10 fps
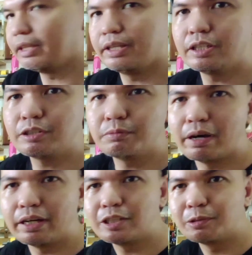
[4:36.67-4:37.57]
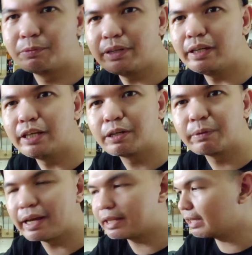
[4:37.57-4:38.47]
This one is really
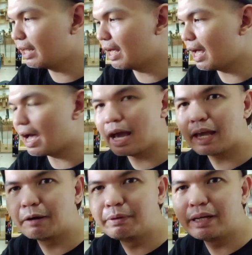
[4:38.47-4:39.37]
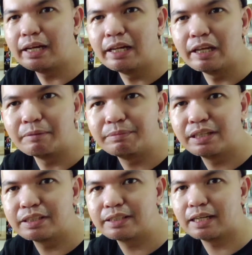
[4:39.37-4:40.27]
great. I really love
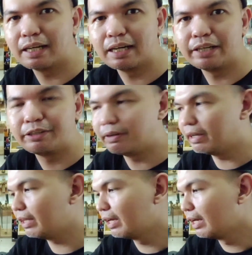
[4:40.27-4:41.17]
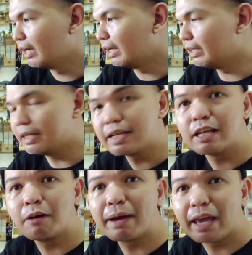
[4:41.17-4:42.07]
this drill. This is
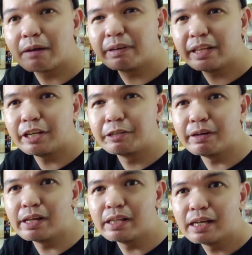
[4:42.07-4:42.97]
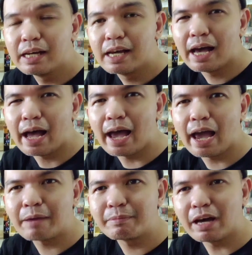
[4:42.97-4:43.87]
now my everyday drill.
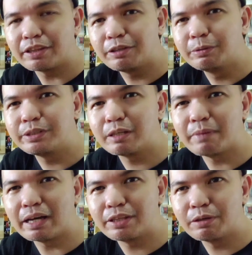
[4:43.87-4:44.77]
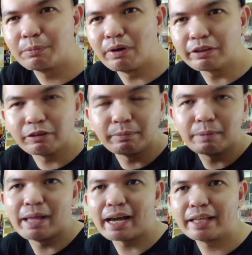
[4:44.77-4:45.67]
I'm not using my DeWalt or my
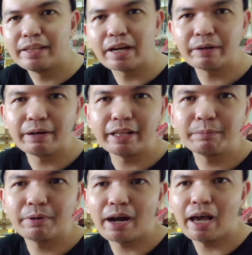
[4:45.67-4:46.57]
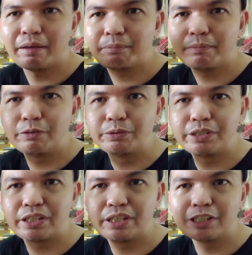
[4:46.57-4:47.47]
Black & Decker anymore. I'm
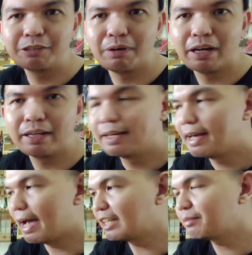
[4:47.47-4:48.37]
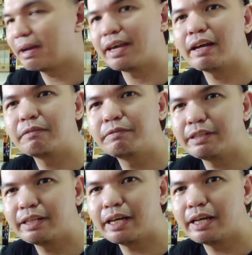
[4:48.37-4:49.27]
using this one as my
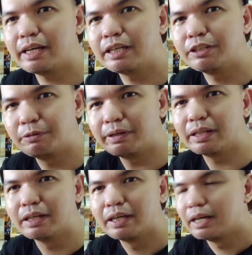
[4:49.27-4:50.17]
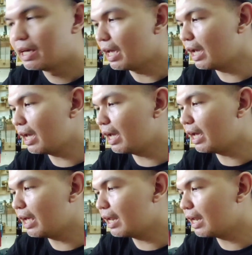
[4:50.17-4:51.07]
everyday drill.
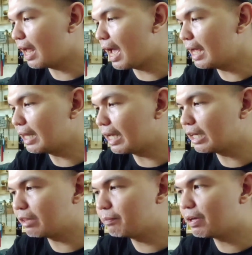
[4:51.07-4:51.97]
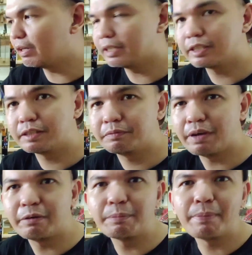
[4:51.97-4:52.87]
And I like it because it's
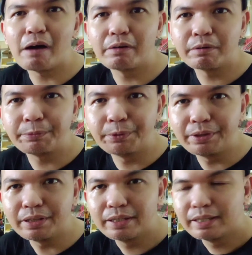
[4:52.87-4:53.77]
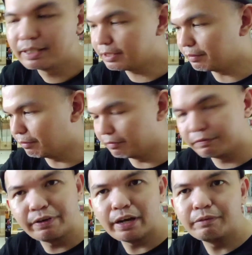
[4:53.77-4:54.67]
very powerful,
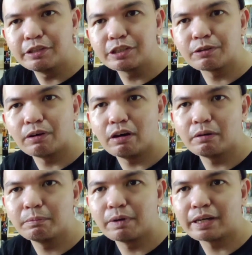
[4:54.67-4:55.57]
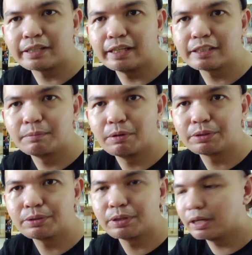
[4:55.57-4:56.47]
very strong brushless
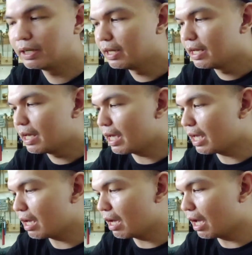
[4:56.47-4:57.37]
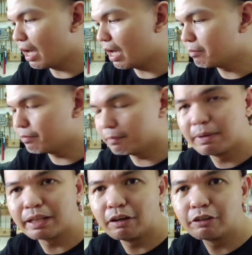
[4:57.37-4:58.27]
motor.
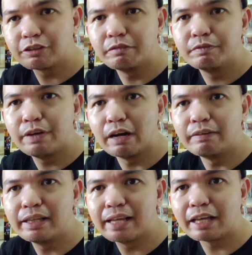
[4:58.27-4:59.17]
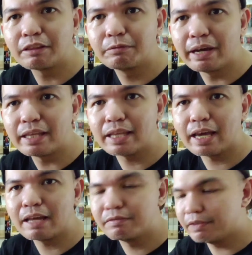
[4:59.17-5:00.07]
but also very lightweight
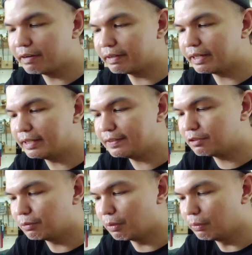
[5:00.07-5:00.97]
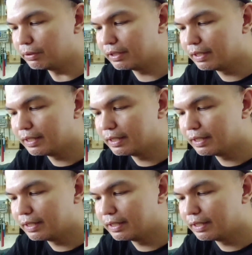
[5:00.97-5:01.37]
and very easy to hold.